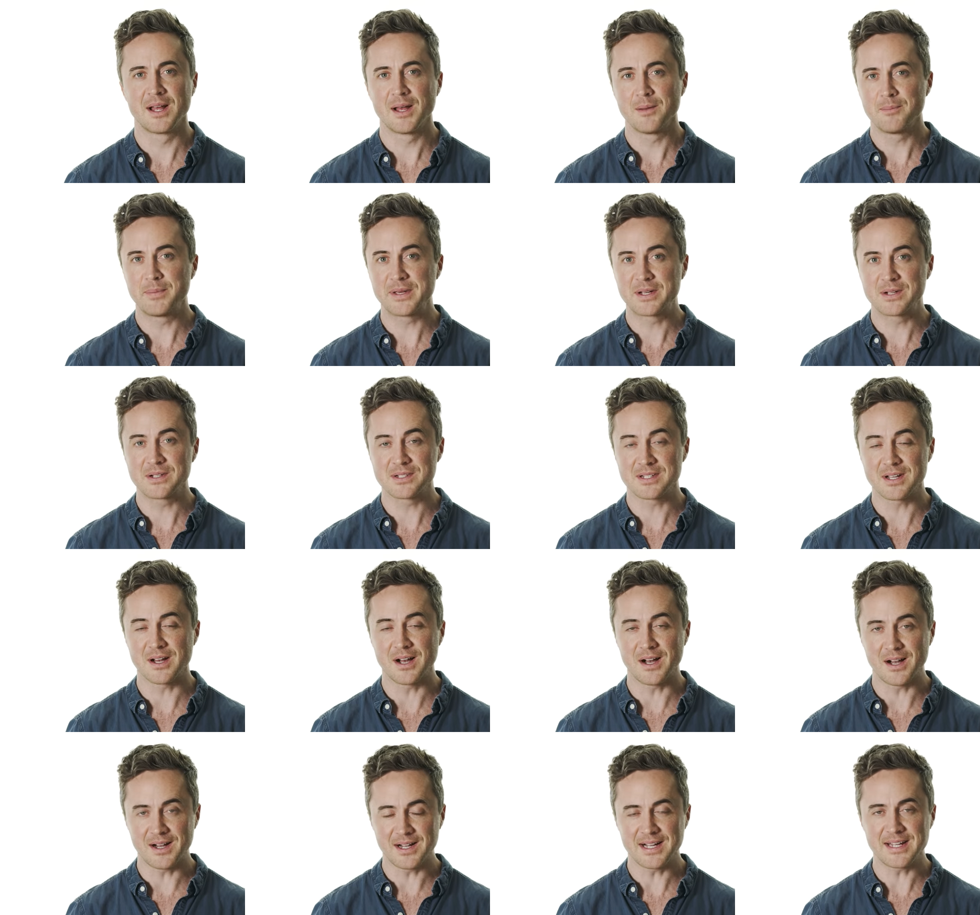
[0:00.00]
because
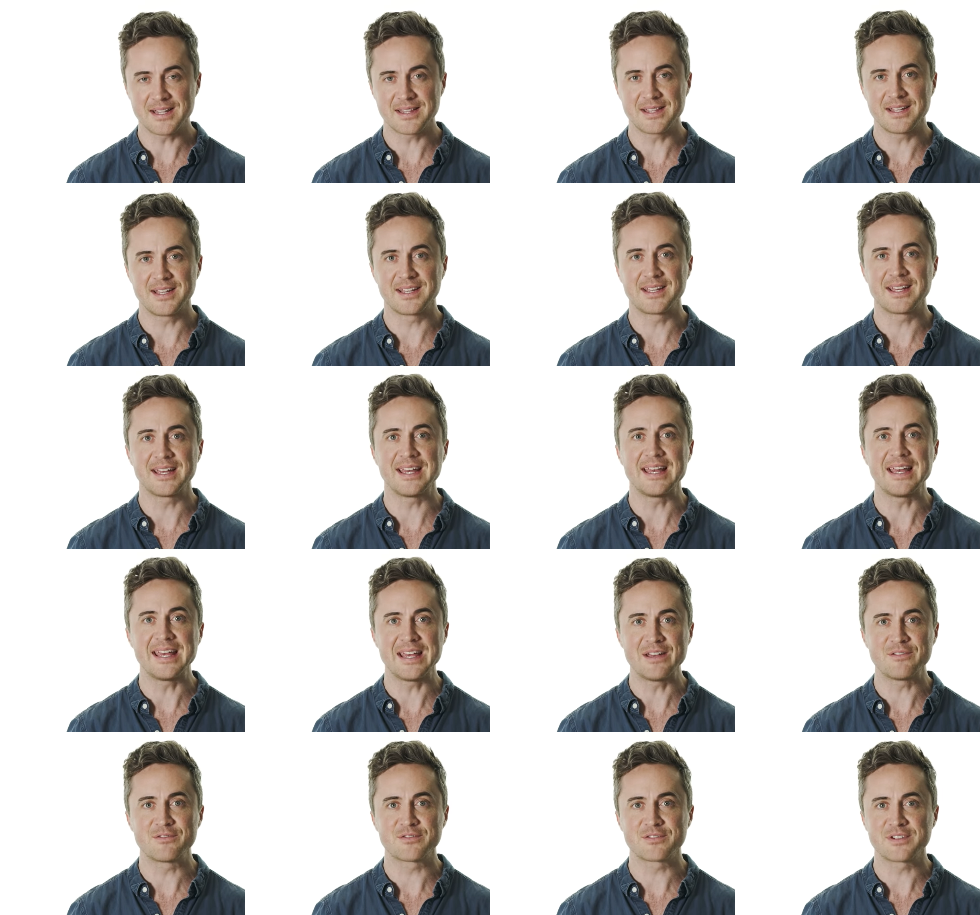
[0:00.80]
I think
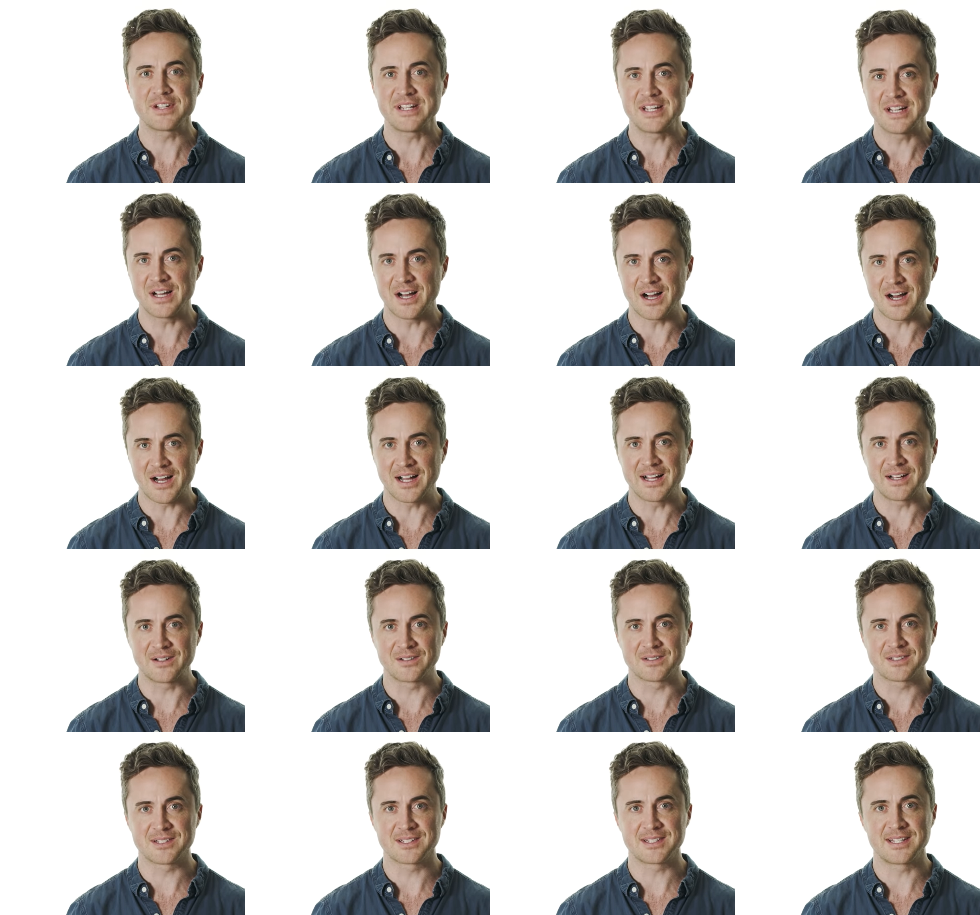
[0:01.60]
every
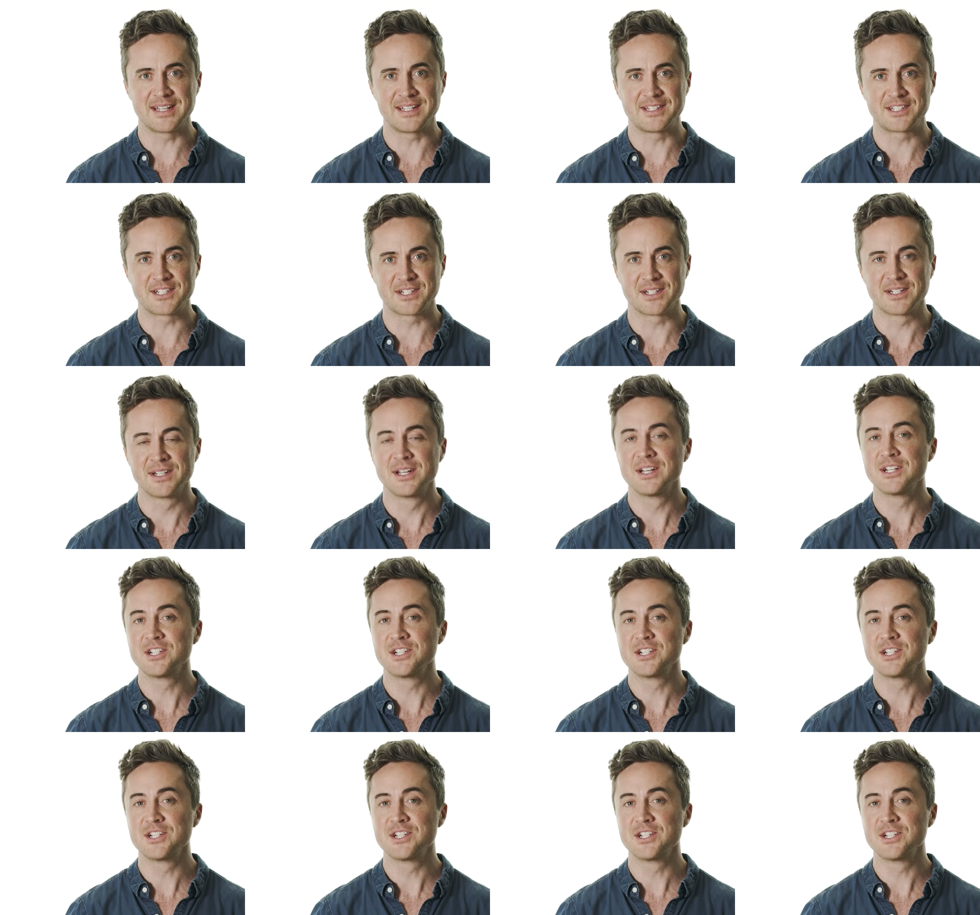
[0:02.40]
IELTS teacher